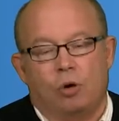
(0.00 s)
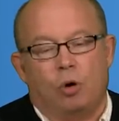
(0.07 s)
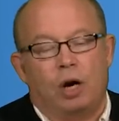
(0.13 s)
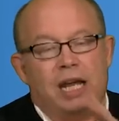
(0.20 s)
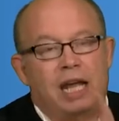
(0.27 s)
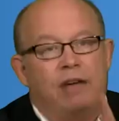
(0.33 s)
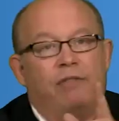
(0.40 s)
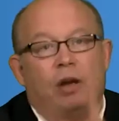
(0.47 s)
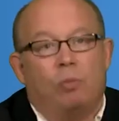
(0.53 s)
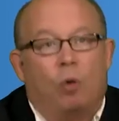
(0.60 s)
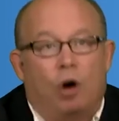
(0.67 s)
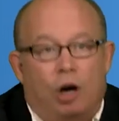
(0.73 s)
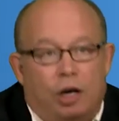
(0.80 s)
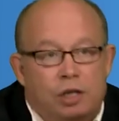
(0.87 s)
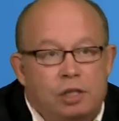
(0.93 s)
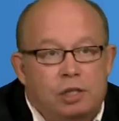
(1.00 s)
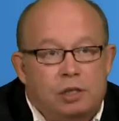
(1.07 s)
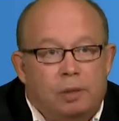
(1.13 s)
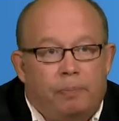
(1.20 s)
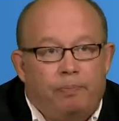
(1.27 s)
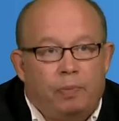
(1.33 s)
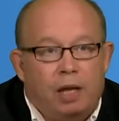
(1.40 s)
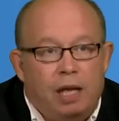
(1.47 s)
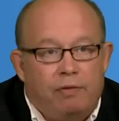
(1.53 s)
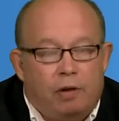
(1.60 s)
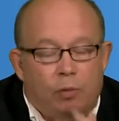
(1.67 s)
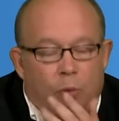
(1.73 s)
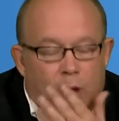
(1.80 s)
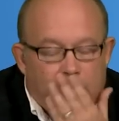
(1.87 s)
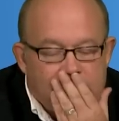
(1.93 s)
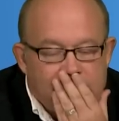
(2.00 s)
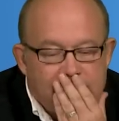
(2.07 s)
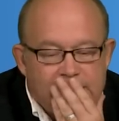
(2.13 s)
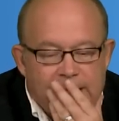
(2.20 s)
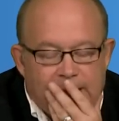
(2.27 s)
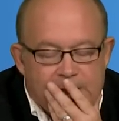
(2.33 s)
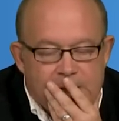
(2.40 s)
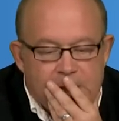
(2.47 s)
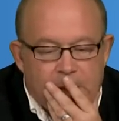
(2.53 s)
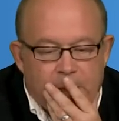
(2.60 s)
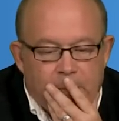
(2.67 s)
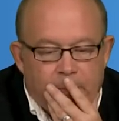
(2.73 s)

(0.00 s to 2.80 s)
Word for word: Or even worse, even worse is this.